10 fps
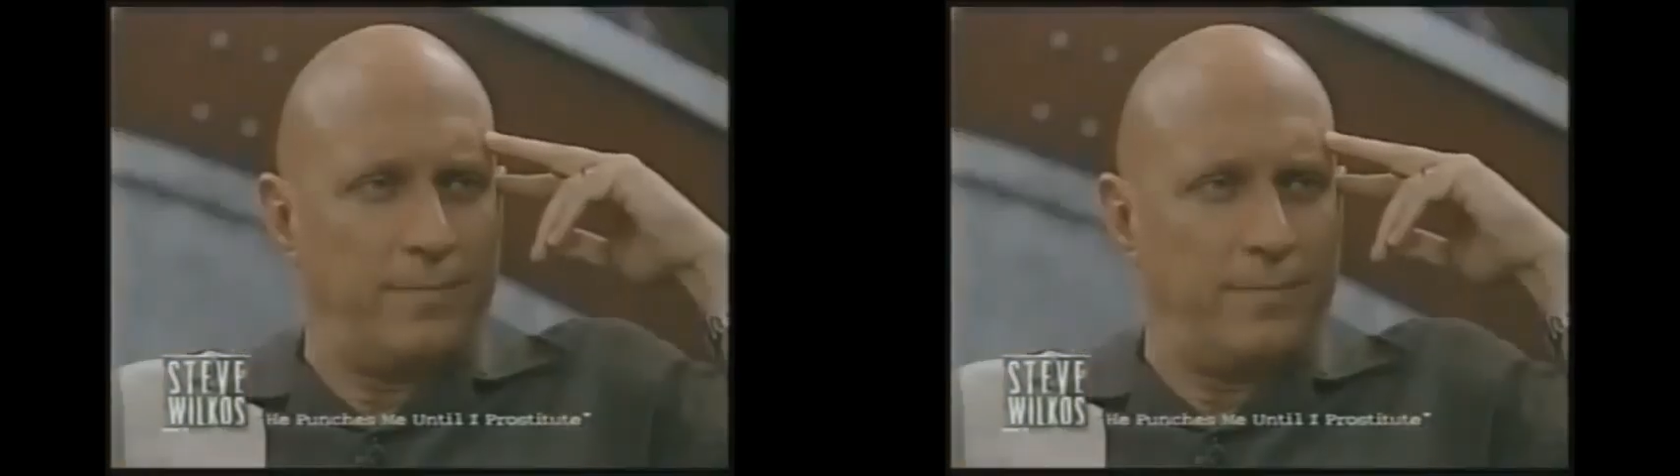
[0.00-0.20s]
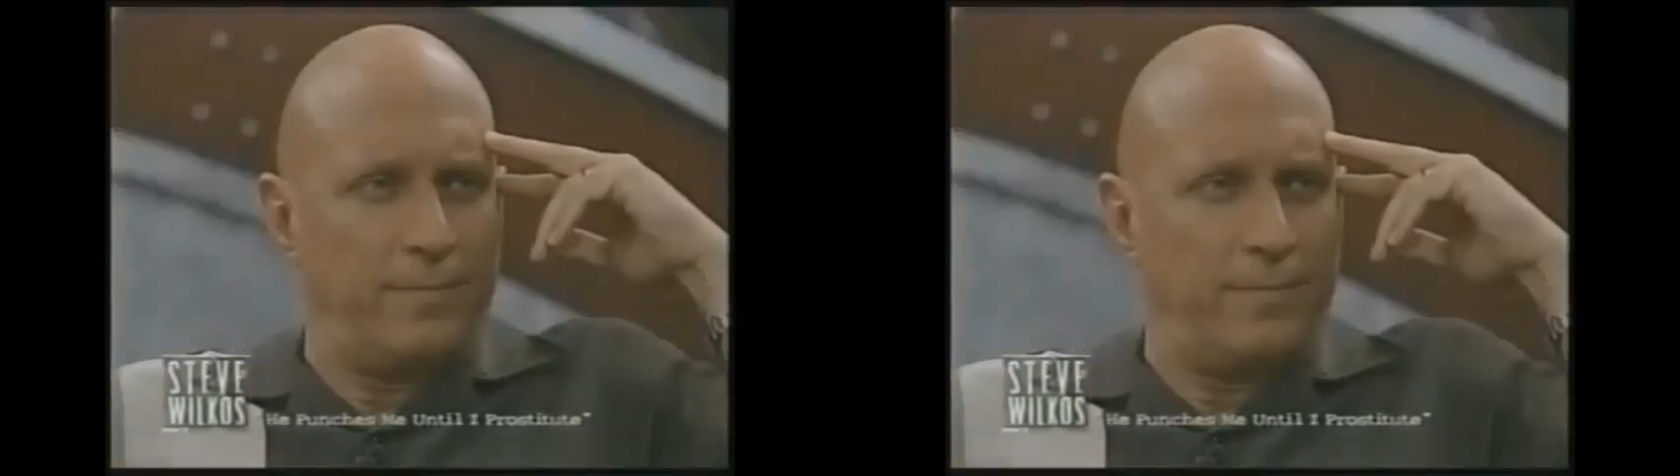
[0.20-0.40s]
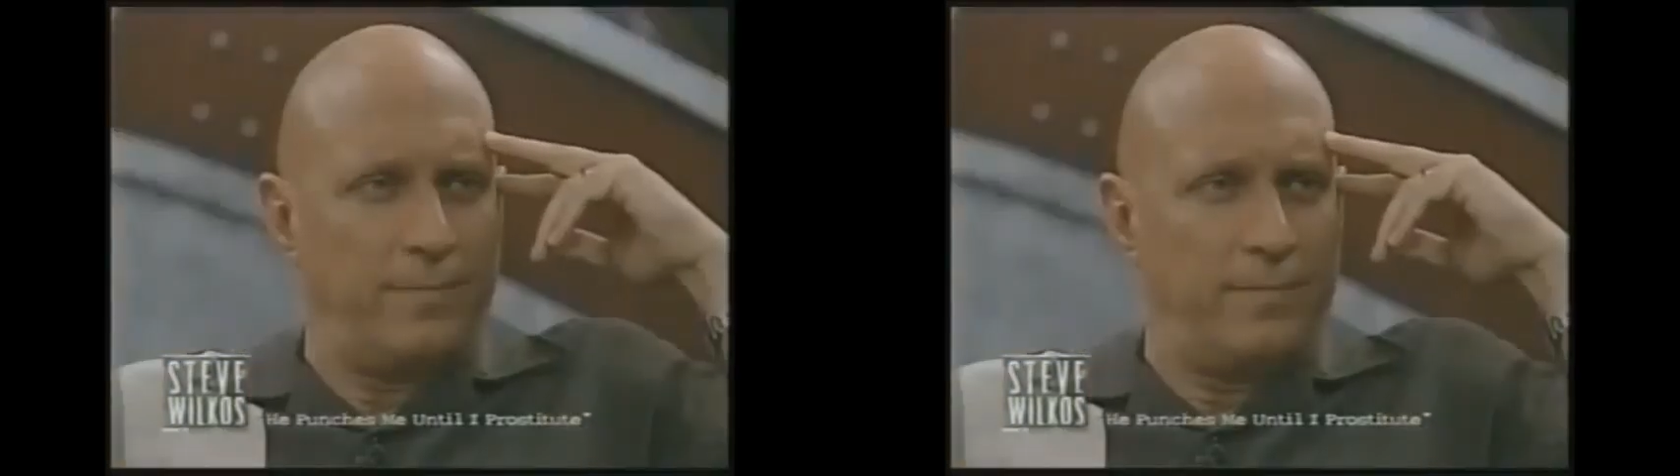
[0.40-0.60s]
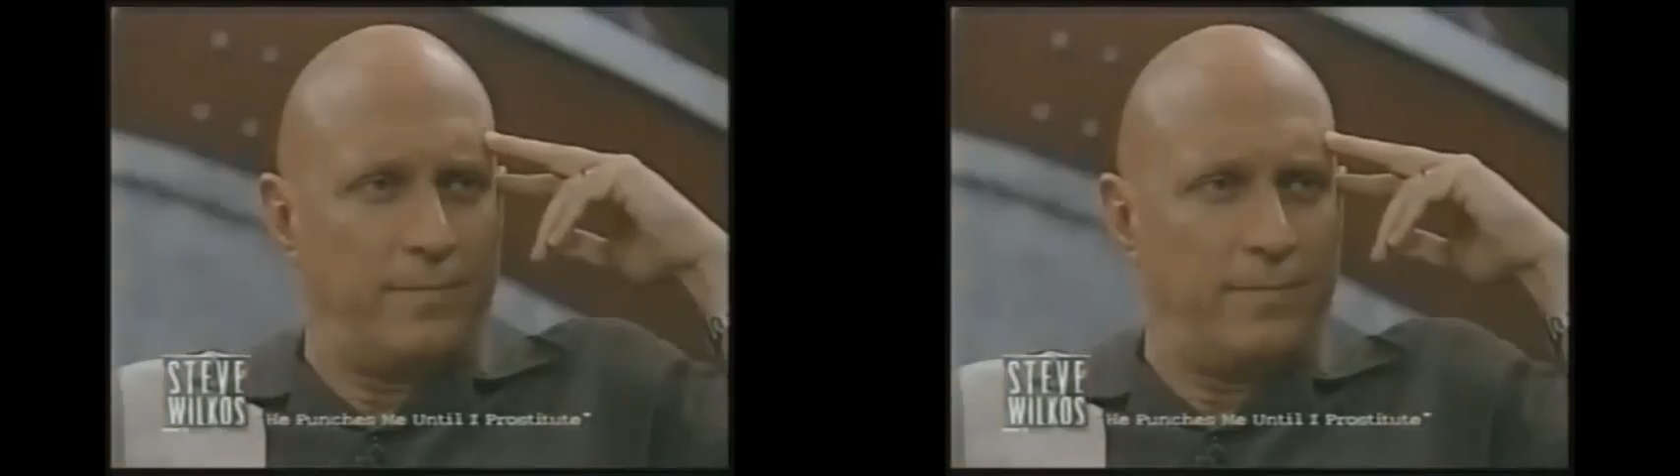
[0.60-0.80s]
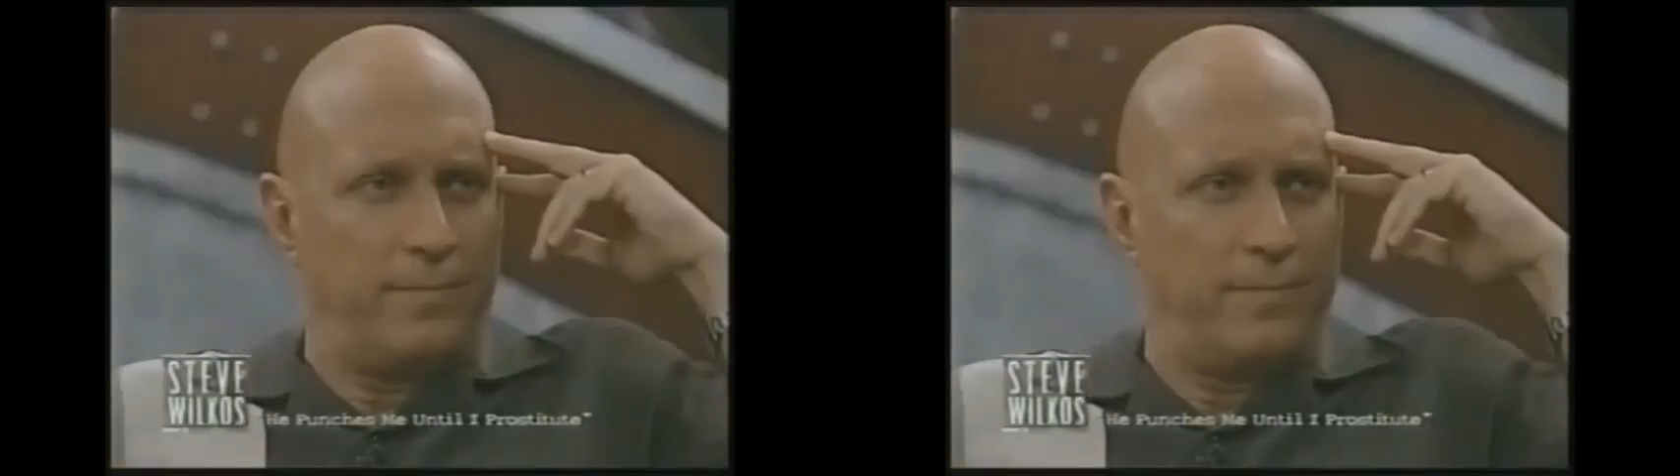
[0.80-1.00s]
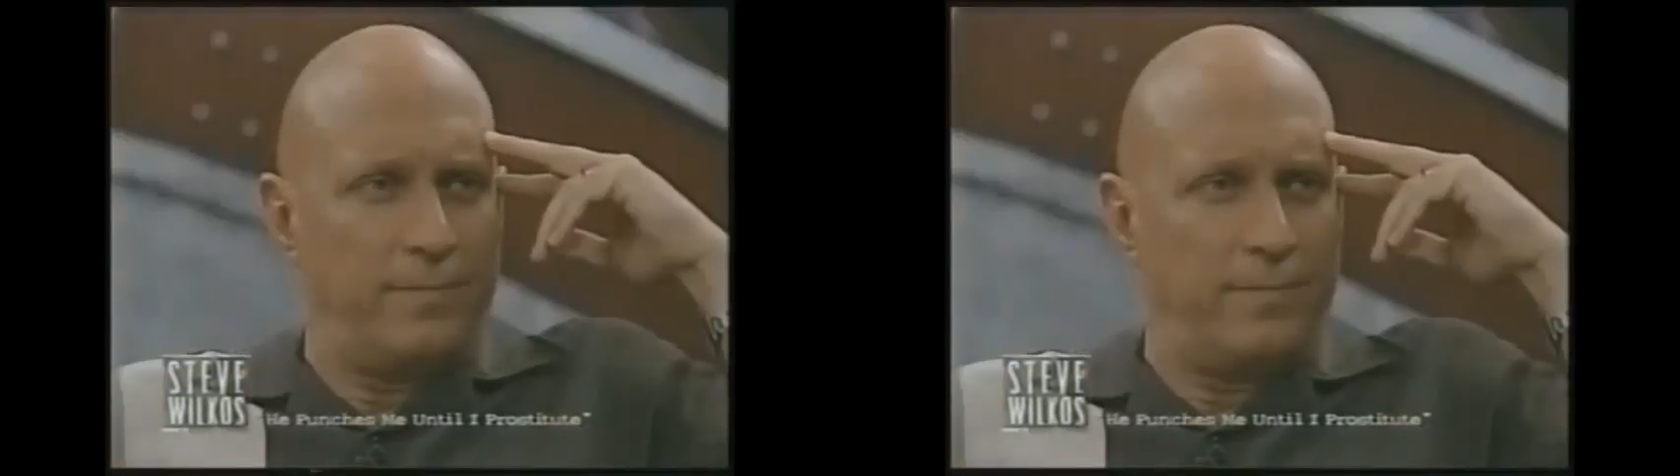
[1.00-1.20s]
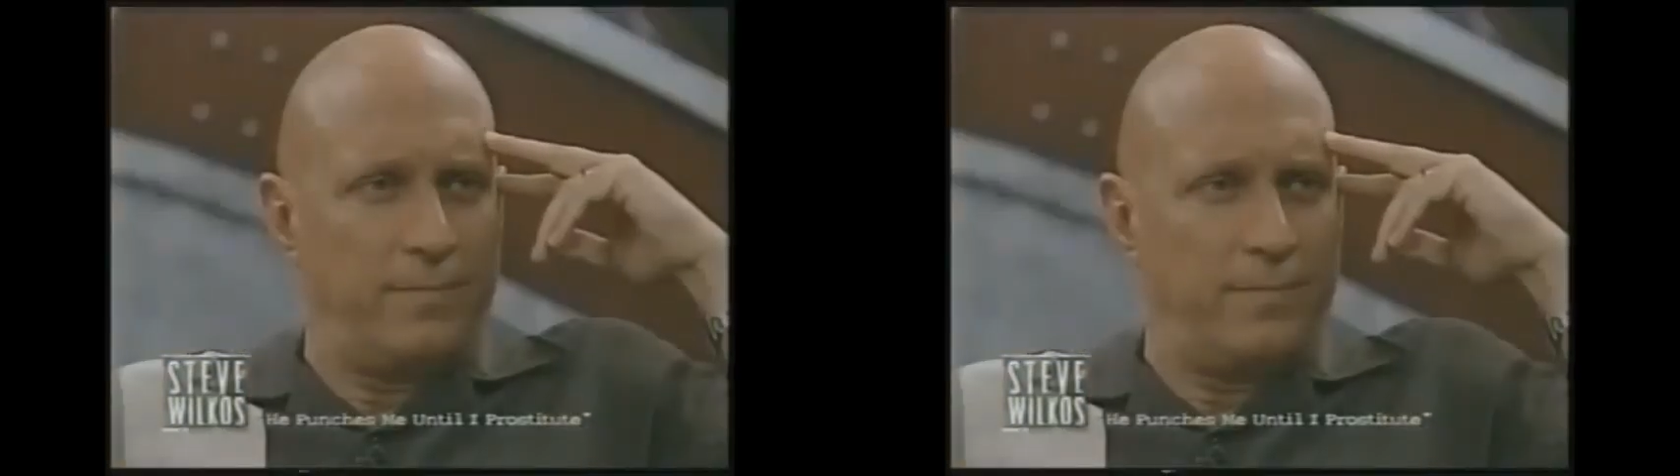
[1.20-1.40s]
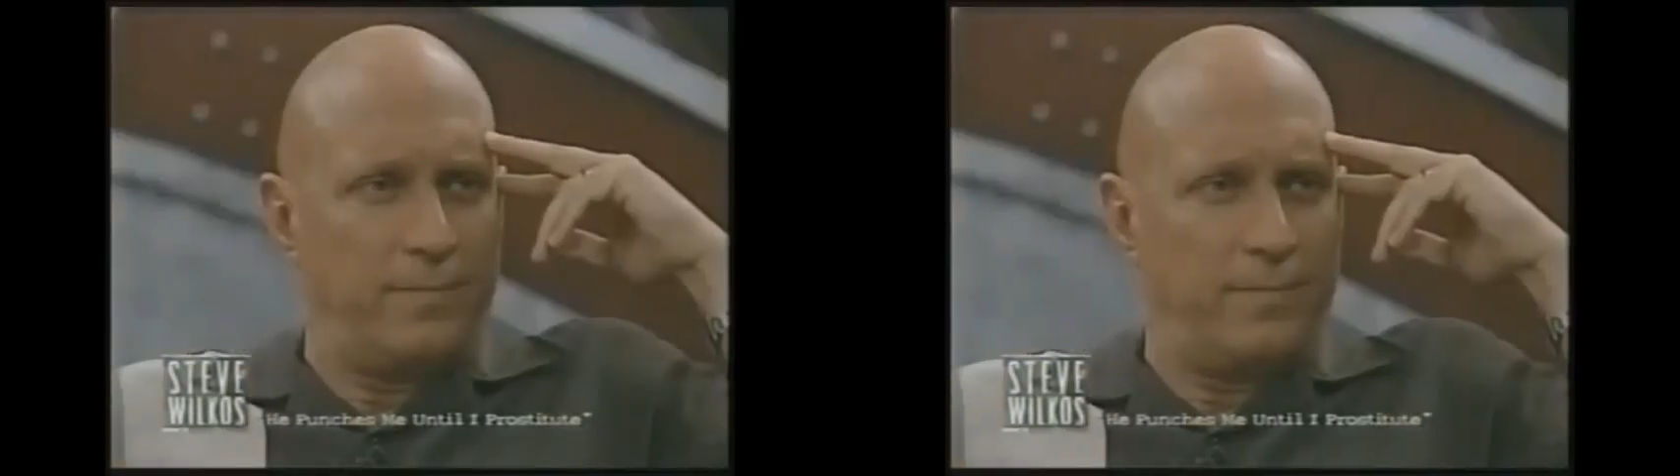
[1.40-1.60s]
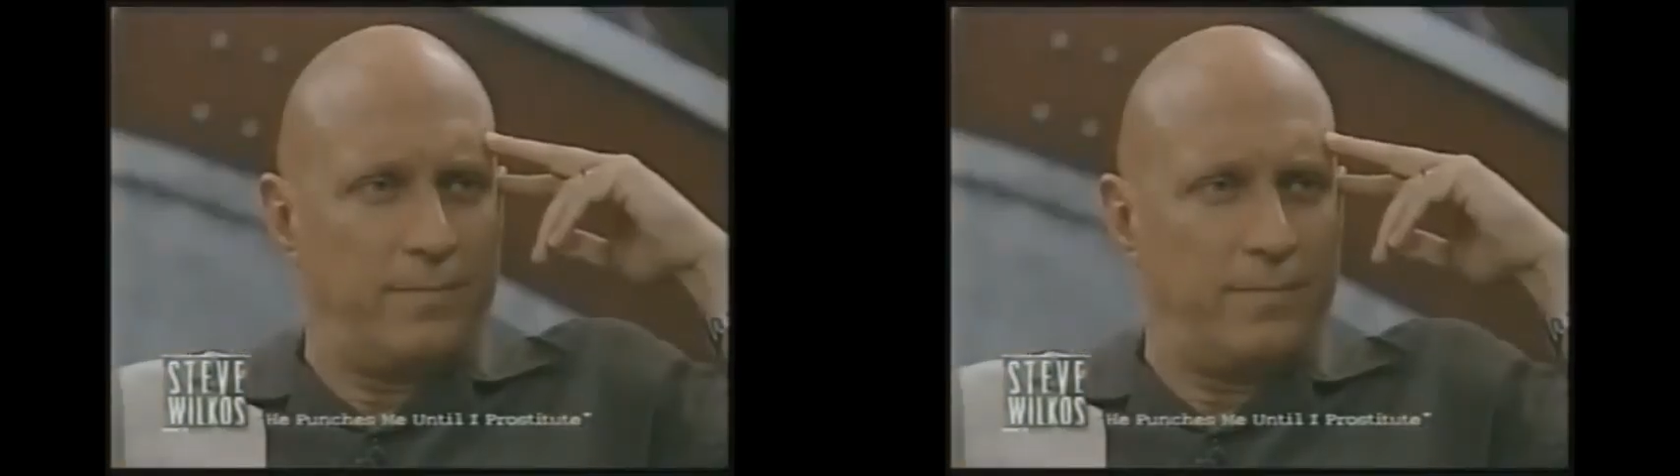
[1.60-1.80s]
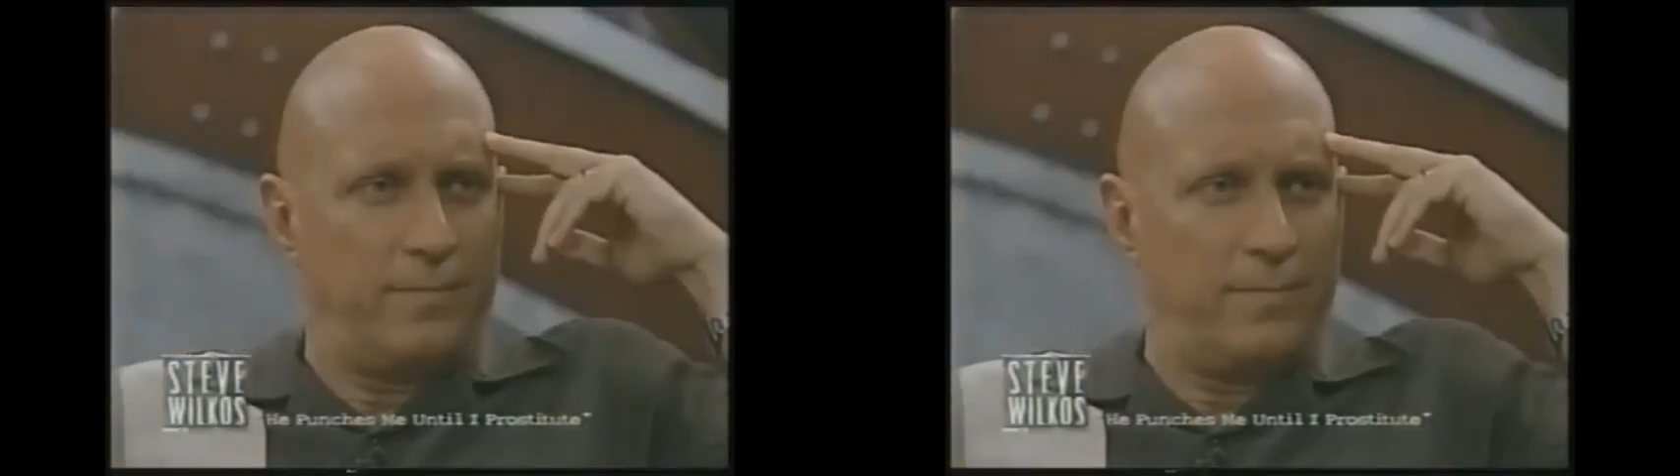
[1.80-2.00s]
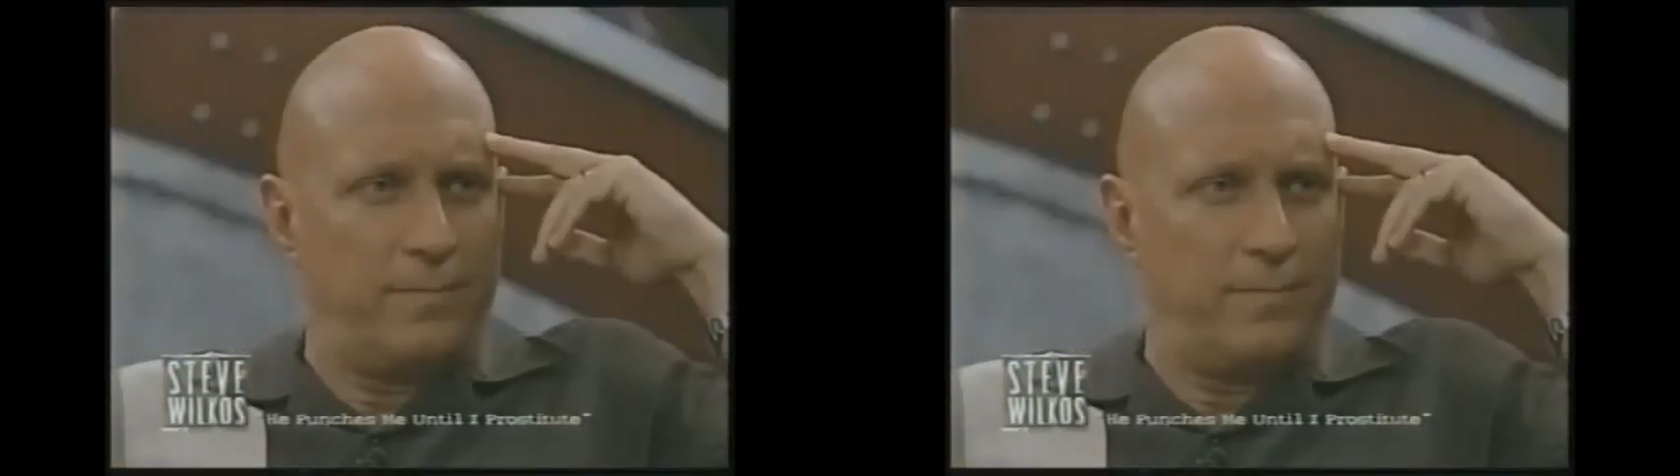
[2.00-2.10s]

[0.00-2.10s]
doing it. And